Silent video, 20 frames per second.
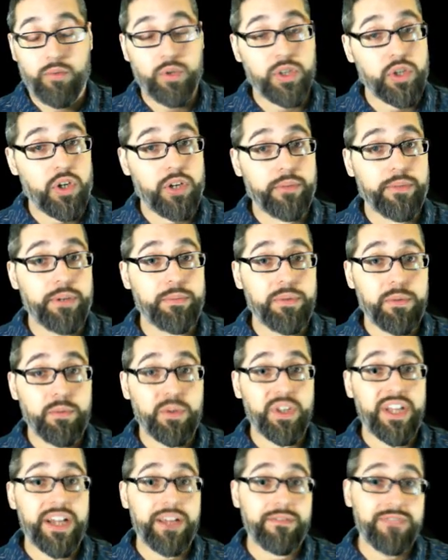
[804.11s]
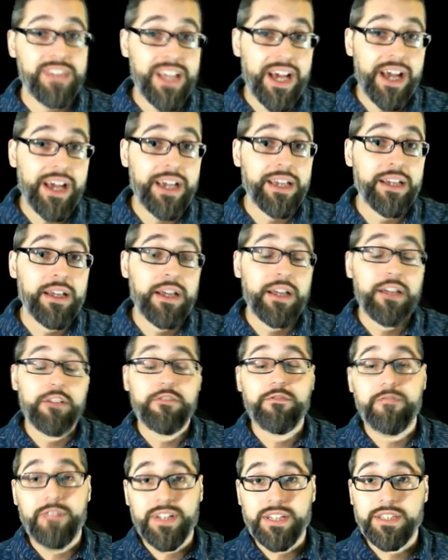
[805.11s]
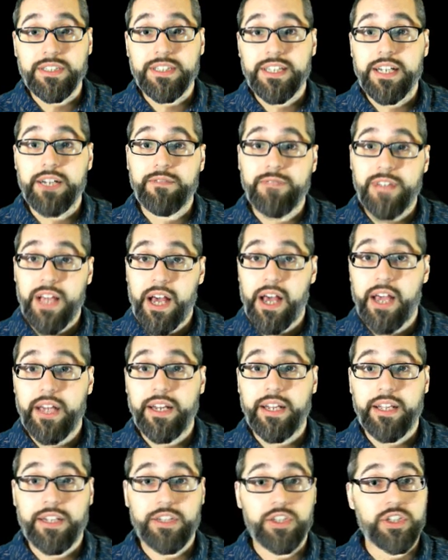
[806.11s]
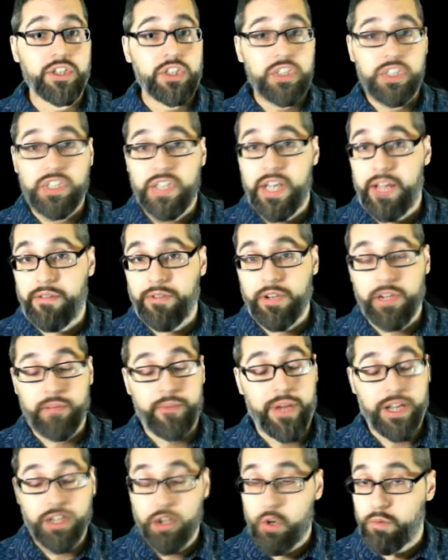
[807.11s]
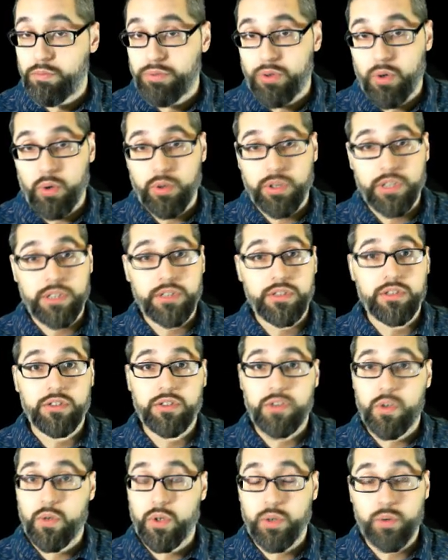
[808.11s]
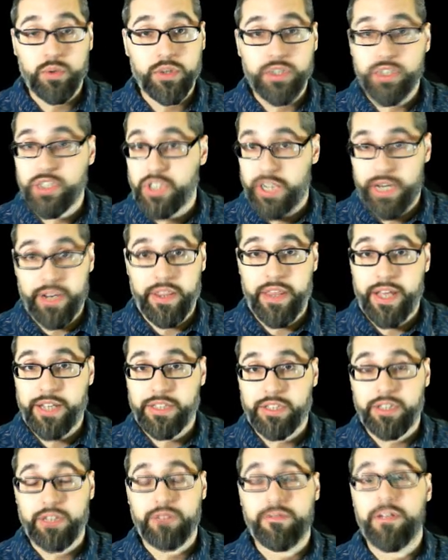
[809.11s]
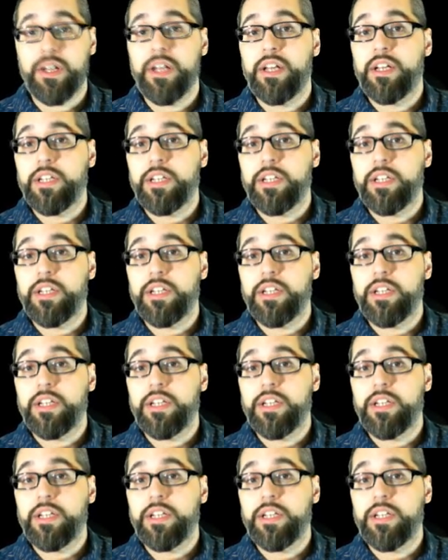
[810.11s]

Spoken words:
We're talking about people that have died, villains that have died and just never come back. No Brolys, no Coolers, none of that stuff.